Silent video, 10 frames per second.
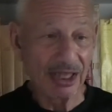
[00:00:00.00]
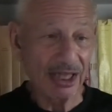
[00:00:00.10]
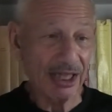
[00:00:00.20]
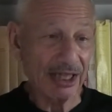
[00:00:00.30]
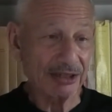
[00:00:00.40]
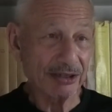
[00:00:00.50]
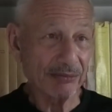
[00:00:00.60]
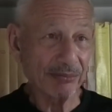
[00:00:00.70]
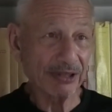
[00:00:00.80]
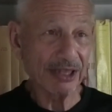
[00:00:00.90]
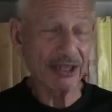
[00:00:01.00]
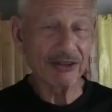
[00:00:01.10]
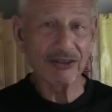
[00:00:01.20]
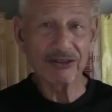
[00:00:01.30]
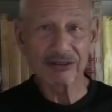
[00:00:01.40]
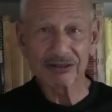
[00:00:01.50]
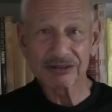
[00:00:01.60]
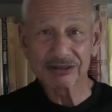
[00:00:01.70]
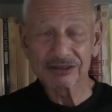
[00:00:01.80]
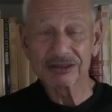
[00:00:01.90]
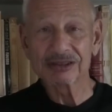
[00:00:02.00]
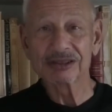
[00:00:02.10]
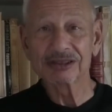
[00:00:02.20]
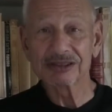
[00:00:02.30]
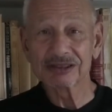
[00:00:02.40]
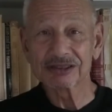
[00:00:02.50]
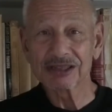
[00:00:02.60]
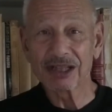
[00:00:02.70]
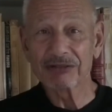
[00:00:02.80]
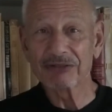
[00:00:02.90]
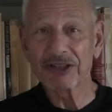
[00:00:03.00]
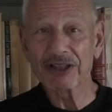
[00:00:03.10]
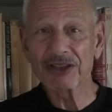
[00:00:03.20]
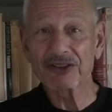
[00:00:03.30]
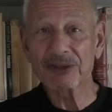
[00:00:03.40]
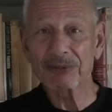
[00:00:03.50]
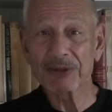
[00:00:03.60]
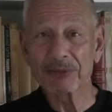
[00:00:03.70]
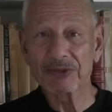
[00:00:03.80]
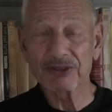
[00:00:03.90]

and complains of various symptoms.